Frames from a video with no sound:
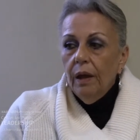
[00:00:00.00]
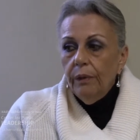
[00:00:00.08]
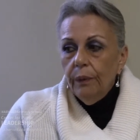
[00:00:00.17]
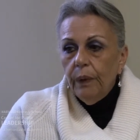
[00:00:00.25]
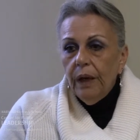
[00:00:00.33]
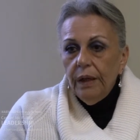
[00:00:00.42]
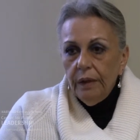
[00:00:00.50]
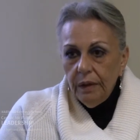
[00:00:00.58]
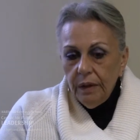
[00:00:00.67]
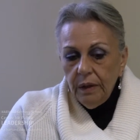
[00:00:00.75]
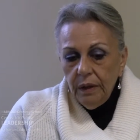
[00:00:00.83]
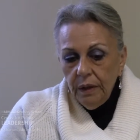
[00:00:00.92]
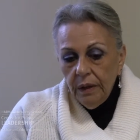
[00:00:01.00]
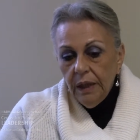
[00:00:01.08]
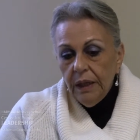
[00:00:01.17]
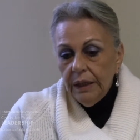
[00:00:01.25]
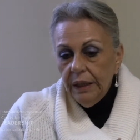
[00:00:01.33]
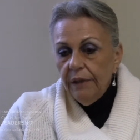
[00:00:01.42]

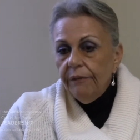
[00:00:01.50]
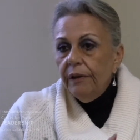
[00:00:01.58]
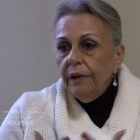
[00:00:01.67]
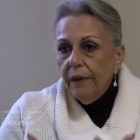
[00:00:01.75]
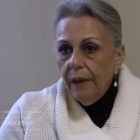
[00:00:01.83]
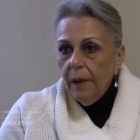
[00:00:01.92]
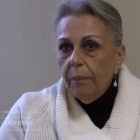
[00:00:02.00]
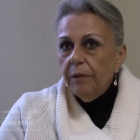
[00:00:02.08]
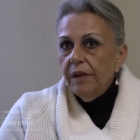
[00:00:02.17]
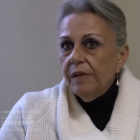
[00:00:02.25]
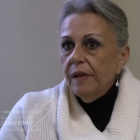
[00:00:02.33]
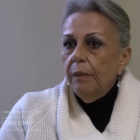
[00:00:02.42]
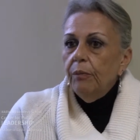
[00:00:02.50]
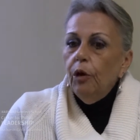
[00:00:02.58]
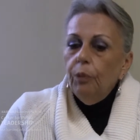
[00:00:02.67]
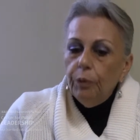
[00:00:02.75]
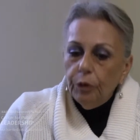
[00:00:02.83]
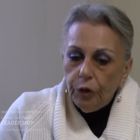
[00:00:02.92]
educating and giving them the
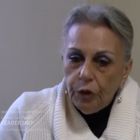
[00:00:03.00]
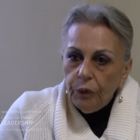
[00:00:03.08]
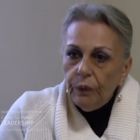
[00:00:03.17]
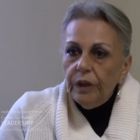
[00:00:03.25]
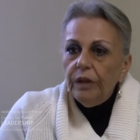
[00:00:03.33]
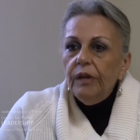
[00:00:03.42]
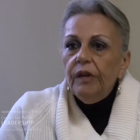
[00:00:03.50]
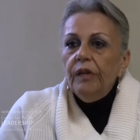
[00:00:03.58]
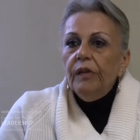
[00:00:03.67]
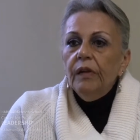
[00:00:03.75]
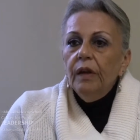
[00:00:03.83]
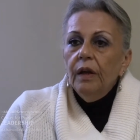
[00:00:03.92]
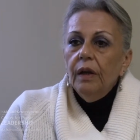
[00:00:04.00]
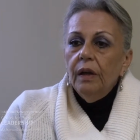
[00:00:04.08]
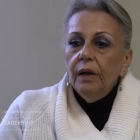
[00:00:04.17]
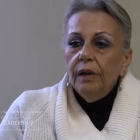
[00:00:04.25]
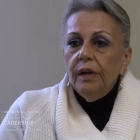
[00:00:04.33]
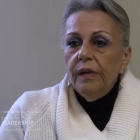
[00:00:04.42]
same opportunities,
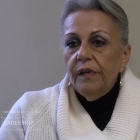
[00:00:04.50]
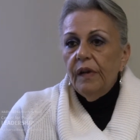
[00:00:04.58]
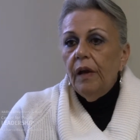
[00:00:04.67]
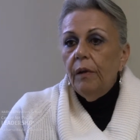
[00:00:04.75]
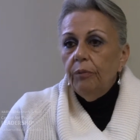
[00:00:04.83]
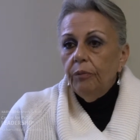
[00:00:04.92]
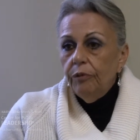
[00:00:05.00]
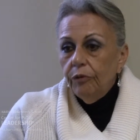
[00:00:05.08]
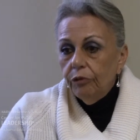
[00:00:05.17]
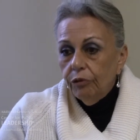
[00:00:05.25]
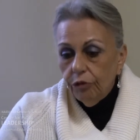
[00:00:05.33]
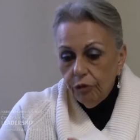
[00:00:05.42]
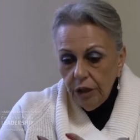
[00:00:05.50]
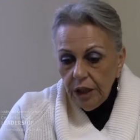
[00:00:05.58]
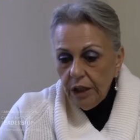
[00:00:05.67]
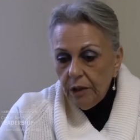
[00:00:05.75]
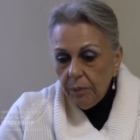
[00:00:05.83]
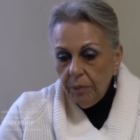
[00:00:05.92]
the same
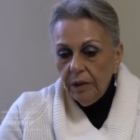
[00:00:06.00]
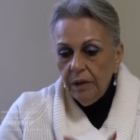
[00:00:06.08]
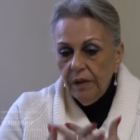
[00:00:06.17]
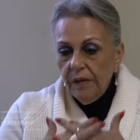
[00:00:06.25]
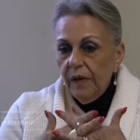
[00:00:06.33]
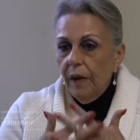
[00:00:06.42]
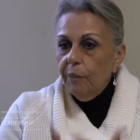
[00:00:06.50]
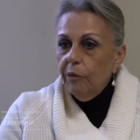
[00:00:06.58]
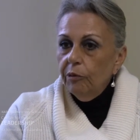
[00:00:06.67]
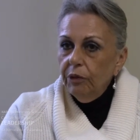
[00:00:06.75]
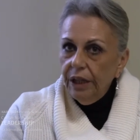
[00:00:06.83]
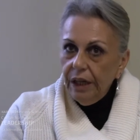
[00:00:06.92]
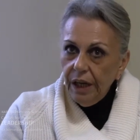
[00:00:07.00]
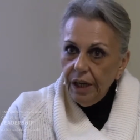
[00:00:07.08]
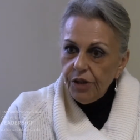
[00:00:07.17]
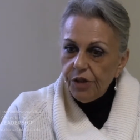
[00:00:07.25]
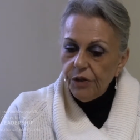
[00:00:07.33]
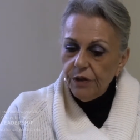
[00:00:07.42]
treatment, the same
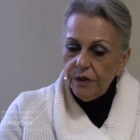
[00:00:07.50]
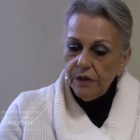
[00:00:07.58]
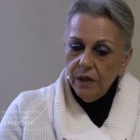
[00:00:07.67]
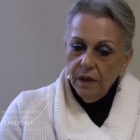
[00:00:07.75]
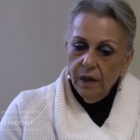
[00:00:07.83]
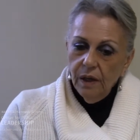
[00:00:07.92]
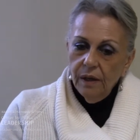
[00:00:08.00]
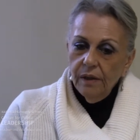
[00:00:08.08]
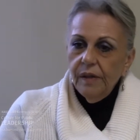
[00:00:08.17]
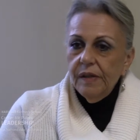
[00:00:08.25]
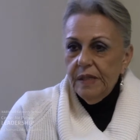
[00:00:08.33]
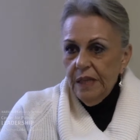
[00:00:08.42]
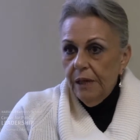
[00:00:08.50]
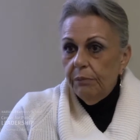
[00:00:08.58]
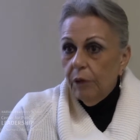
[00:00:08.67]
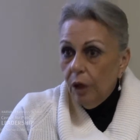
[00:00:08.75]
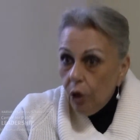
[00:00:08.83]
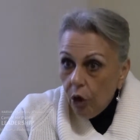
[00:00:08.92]
obligations, the
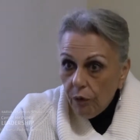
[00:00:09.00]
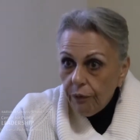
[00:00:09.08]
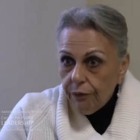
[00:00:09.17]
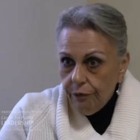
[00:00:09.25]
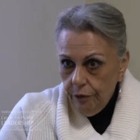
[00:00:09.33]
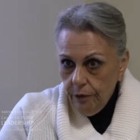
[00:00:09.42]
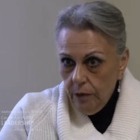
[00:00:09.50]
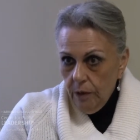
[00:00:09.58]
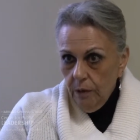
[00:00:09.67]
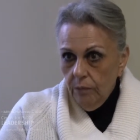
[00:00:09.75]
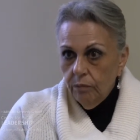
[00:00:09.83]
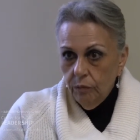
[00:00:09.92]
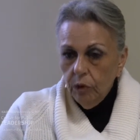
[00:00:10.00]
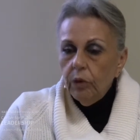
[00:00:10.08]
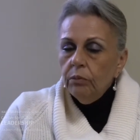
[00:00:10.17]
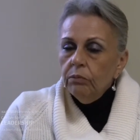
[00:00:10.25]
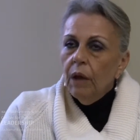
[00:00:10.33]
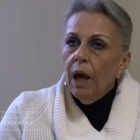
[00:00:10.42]
same love.
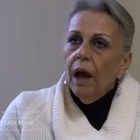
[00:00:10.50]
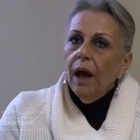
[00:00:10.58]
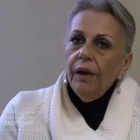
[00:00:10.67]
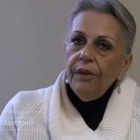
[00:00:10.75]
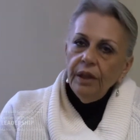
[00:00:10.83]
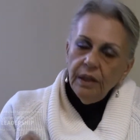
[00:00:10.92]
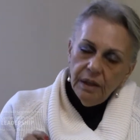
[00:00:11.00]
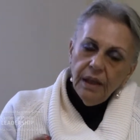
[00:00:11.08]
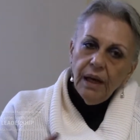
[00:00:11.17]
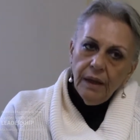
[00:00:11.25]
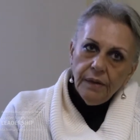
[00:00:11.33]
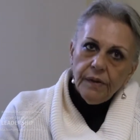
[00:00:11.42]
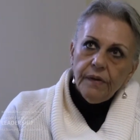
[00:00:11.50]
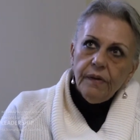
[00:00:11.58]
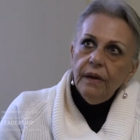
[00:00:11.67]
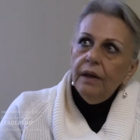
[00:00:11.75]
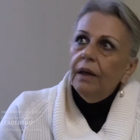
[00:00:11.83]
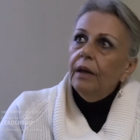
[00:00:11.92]
No? I think
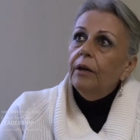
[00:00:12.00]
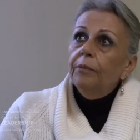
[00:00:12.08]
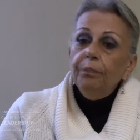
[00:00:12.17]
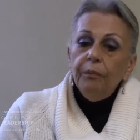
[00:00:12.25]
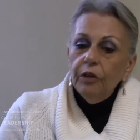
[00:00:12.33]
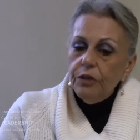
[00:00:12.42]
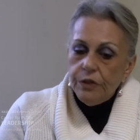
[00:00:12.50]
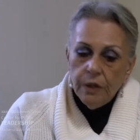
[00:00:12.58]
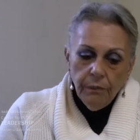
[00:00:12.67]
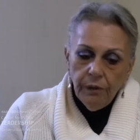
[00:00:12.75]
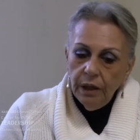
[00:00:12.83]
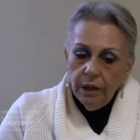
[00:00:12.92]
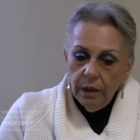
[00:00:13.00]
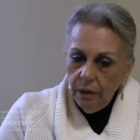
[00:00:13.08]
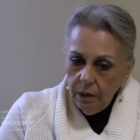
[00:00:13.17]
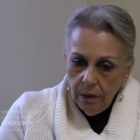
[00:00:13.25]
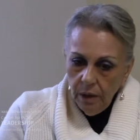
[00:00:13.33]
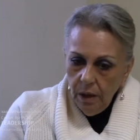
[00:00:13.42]
that's um,
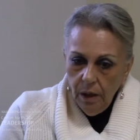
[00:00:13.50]
something